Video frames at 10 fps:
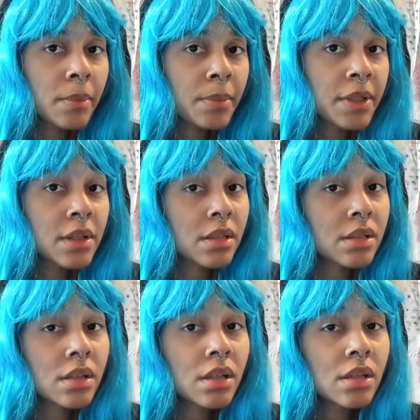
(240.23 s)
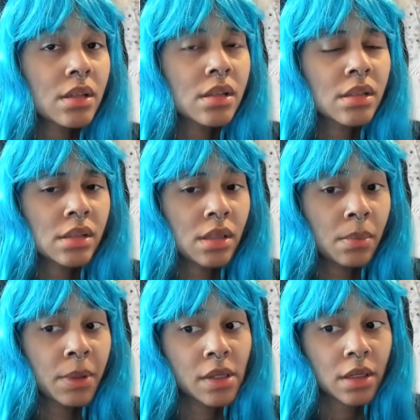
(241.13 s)
PTSD, it's
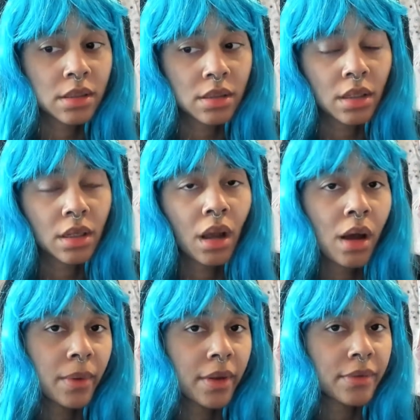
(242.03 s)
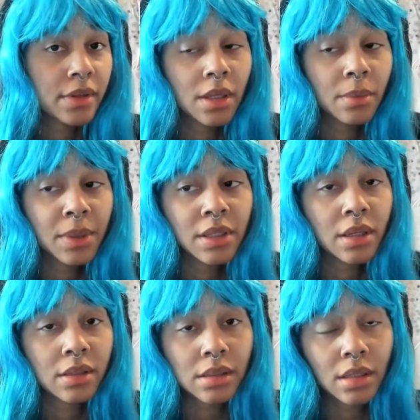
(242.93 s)
CPTSD. However,
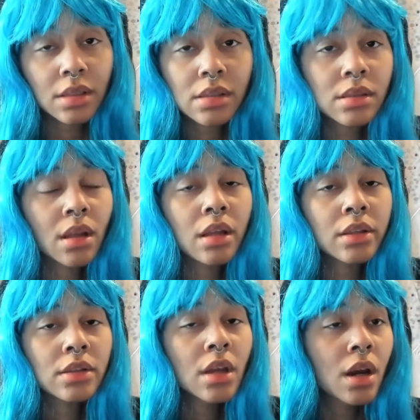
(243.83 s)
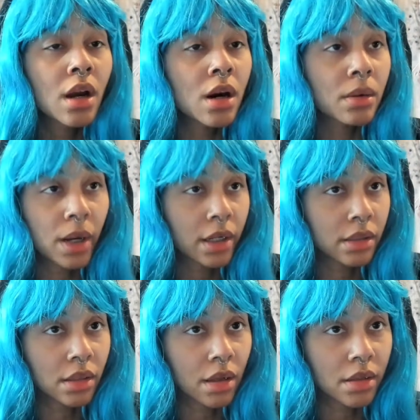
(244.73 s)
CPTSD is not
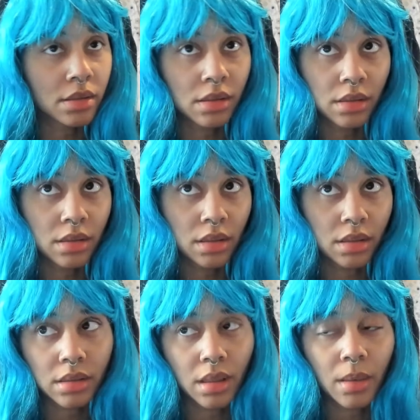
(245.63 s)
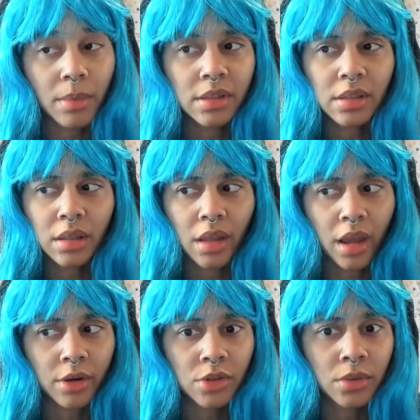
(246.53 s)
recognized in the DSM as an
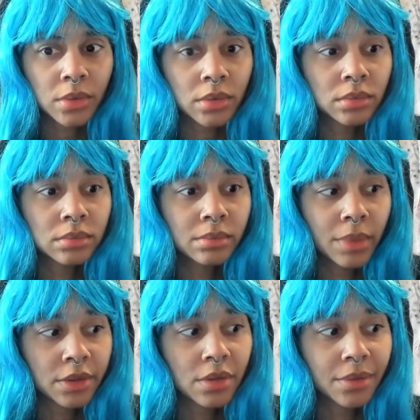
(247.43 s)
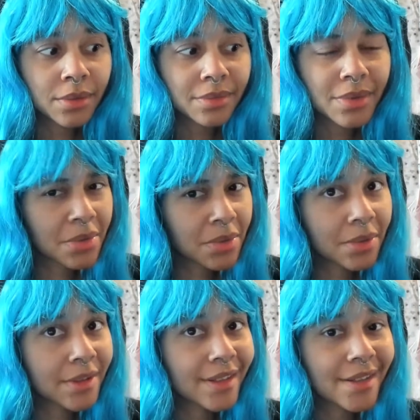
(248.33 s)
actual mental
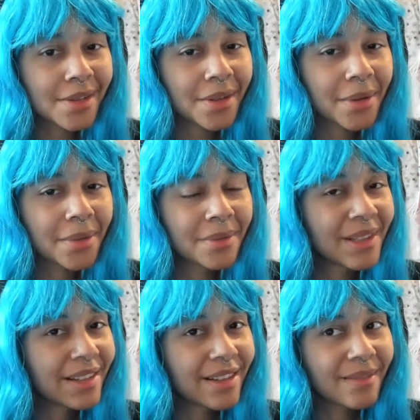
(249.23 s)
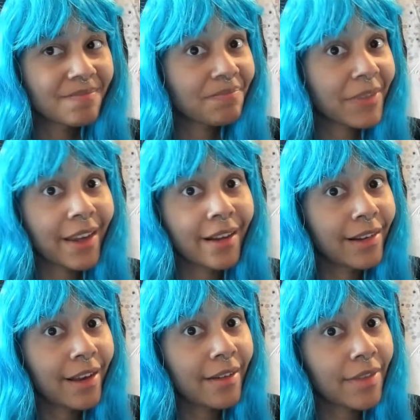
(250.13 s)
disorder, so can't
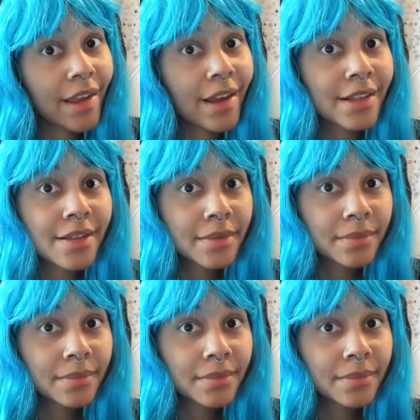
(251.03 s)
have that.